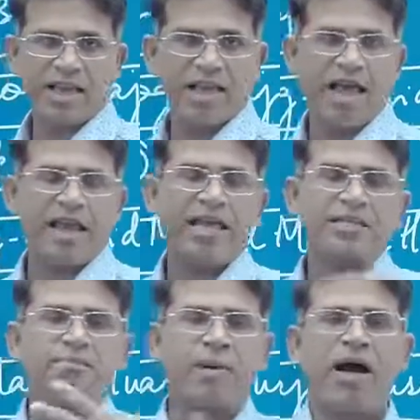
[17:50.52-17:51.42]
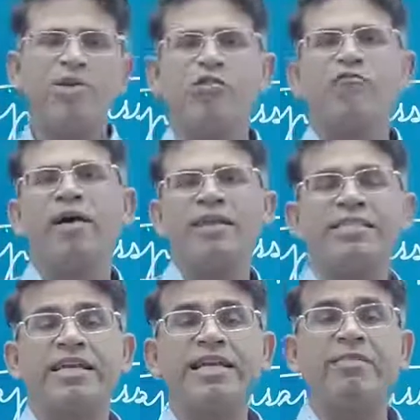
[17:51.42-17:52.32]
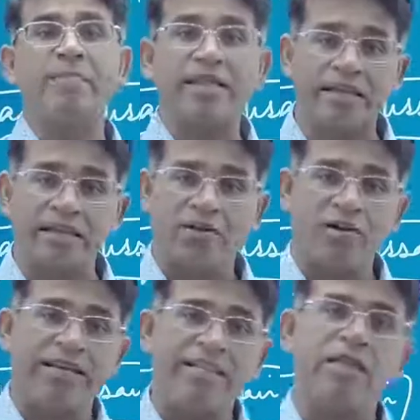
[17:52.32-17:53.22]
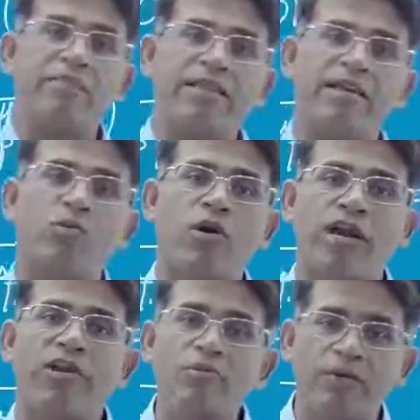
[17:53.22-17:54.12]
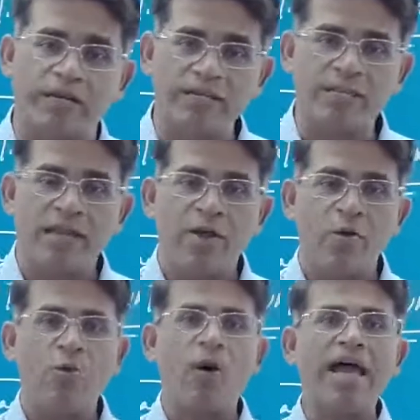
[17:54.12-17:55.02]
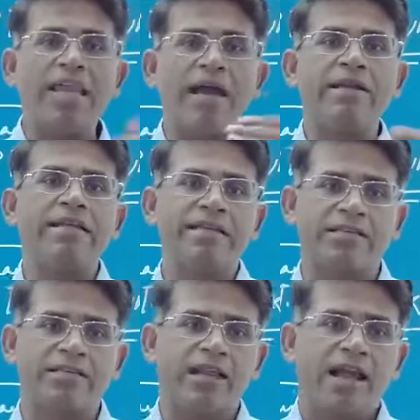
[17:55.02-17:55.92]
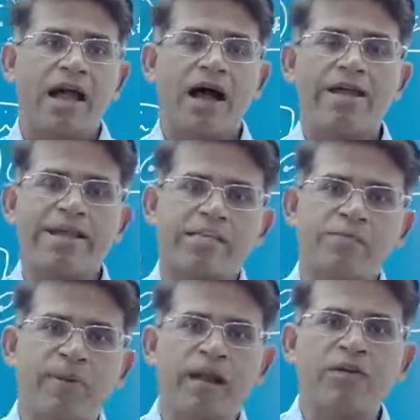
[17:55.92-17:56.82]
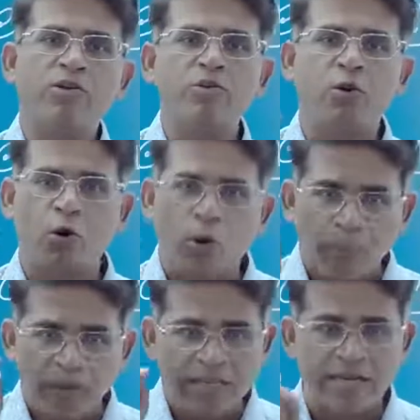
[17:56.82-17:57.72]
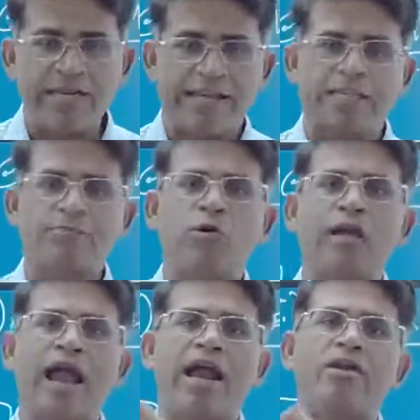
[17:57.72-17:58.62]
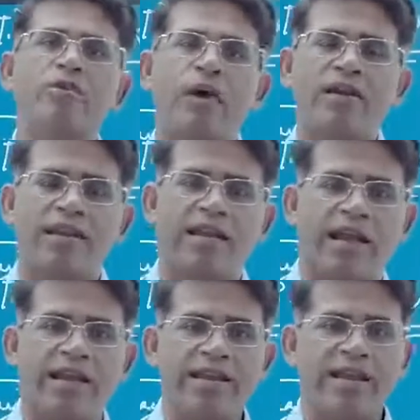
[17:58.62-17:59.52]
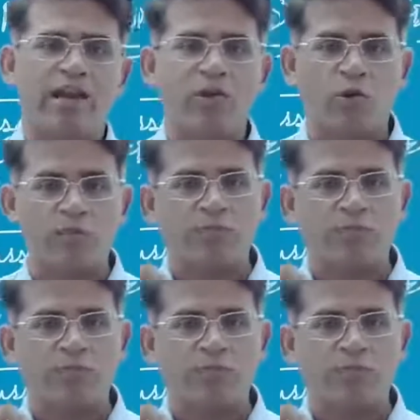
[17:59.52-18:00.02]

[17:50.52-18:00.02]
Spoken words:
And as a part of my study method or teaching method, what I do is, while I teach, I expect you to open the textbook and do underlining and notes